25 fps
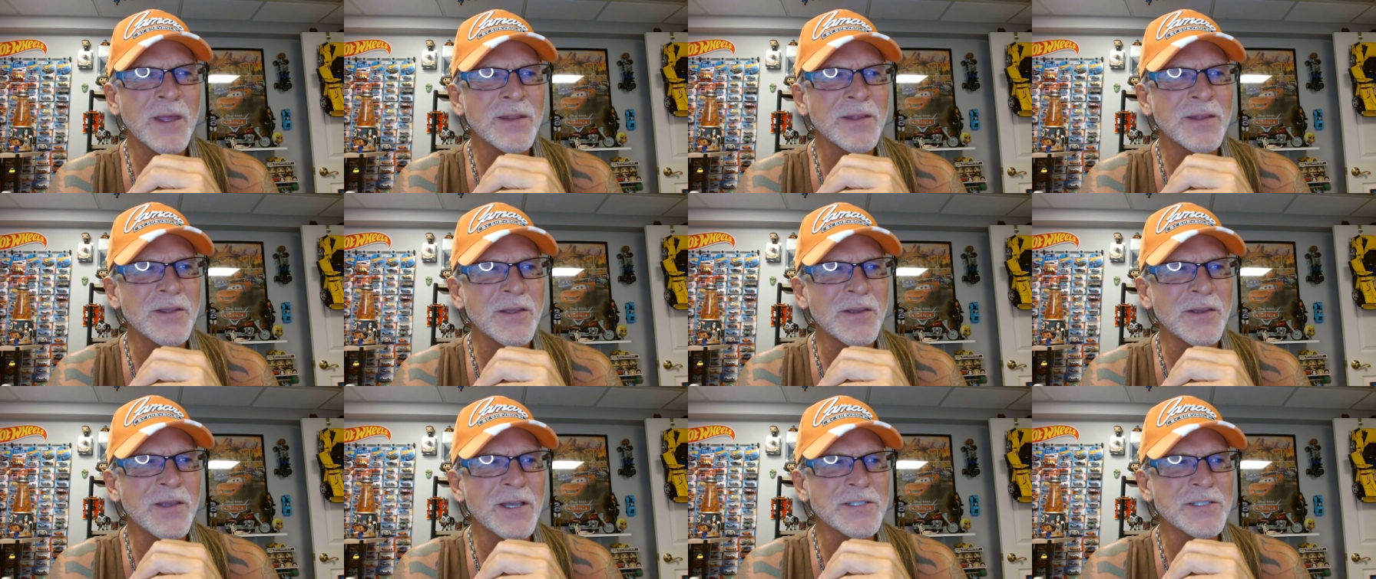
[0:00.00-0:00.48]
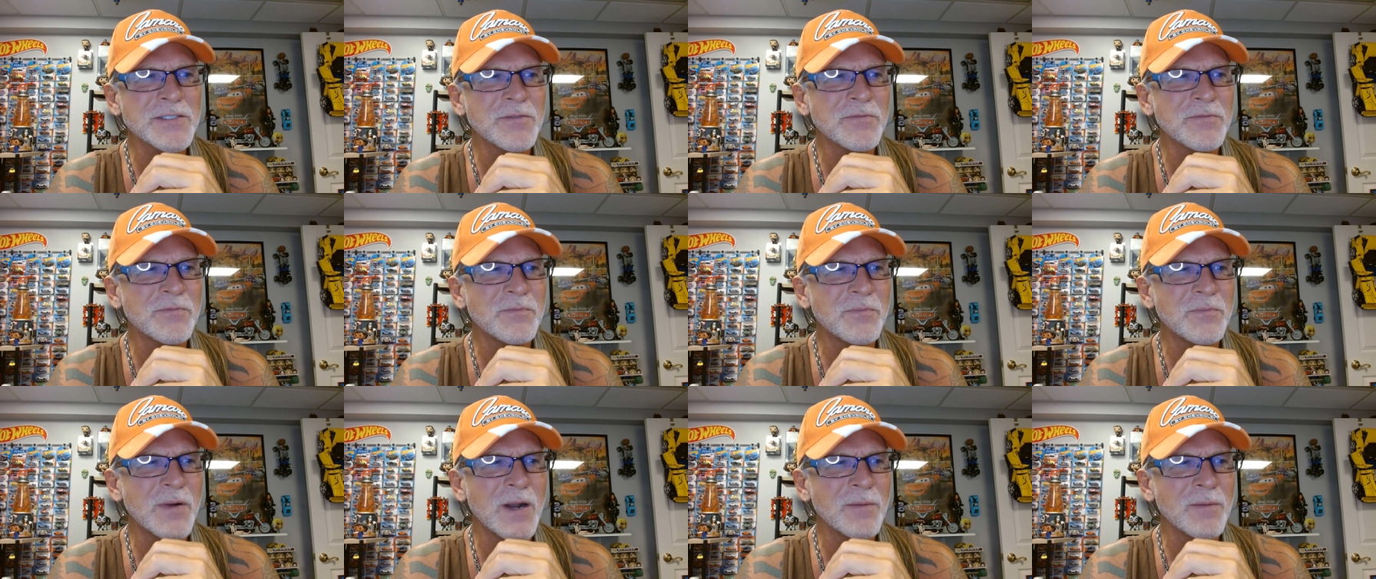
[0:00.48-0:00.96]
I think you guys have
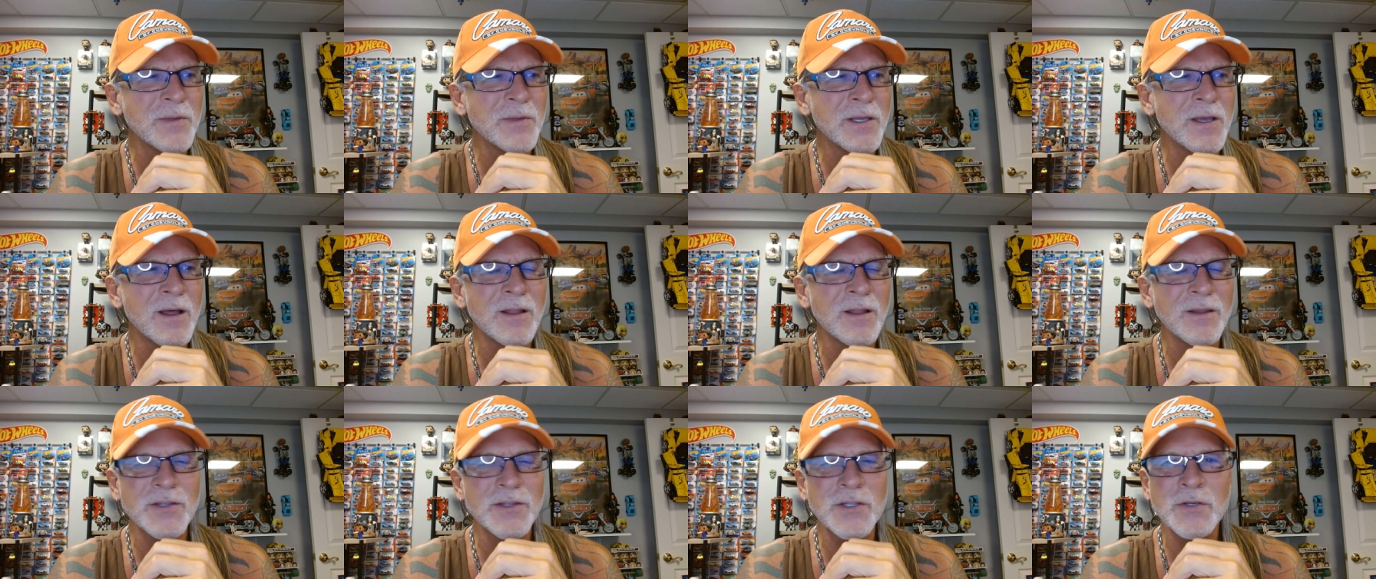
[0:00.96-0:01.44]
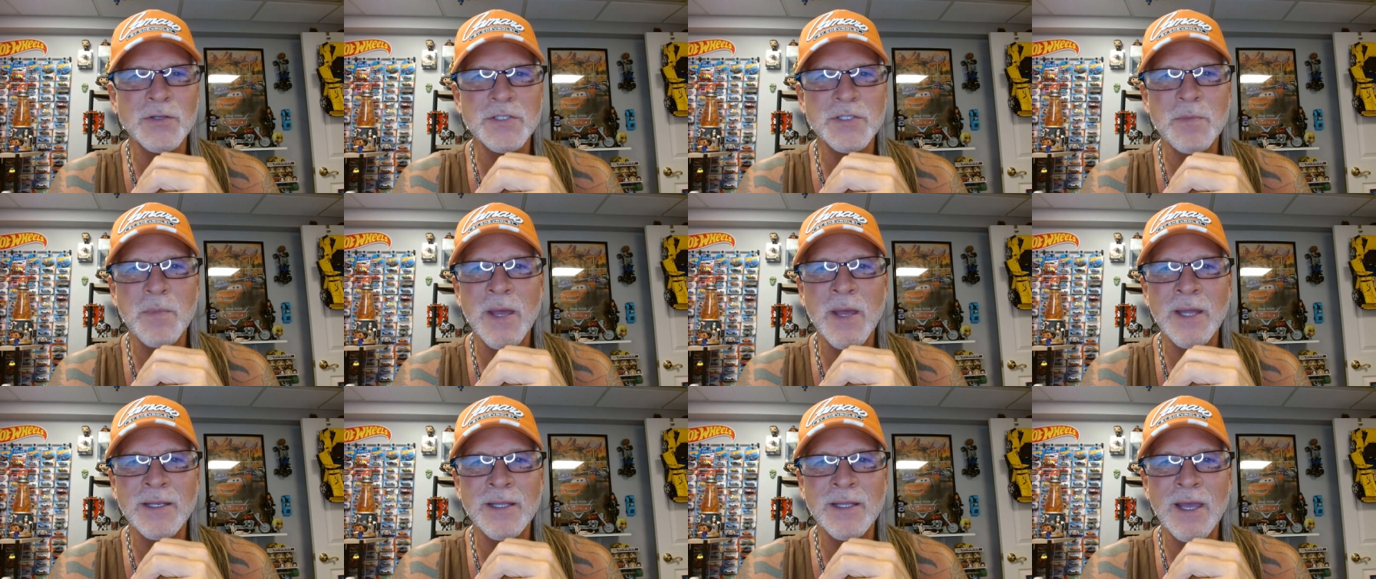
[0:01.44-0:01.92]
probably all
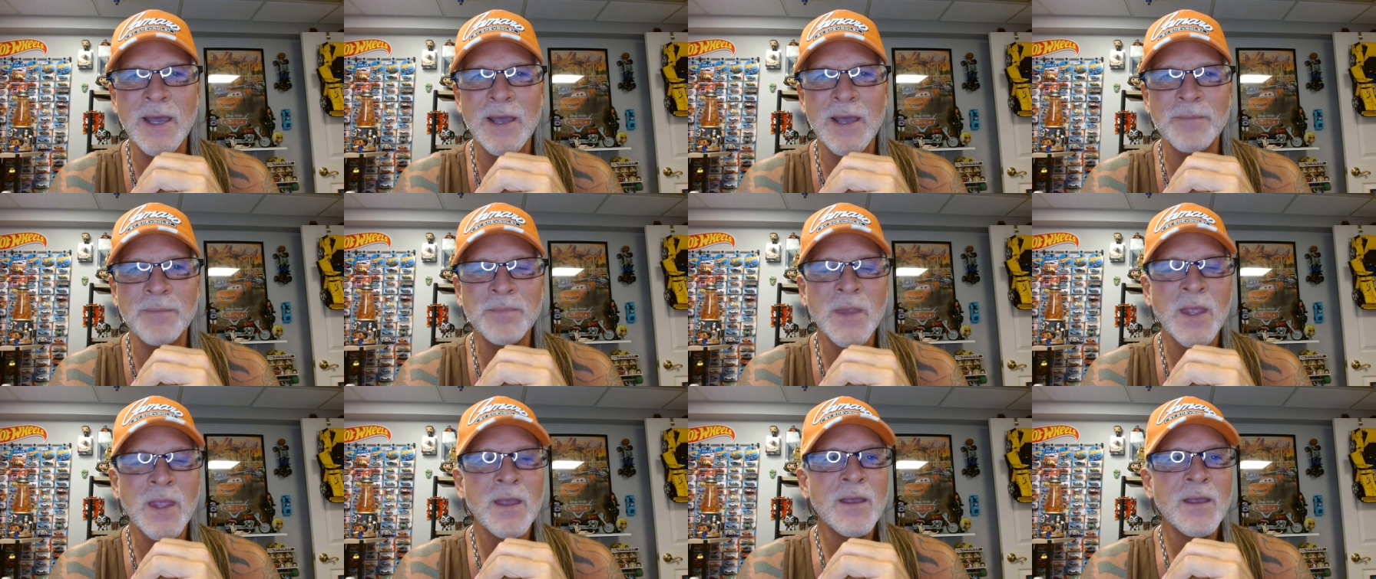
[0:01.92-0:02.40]
used Ben Gay.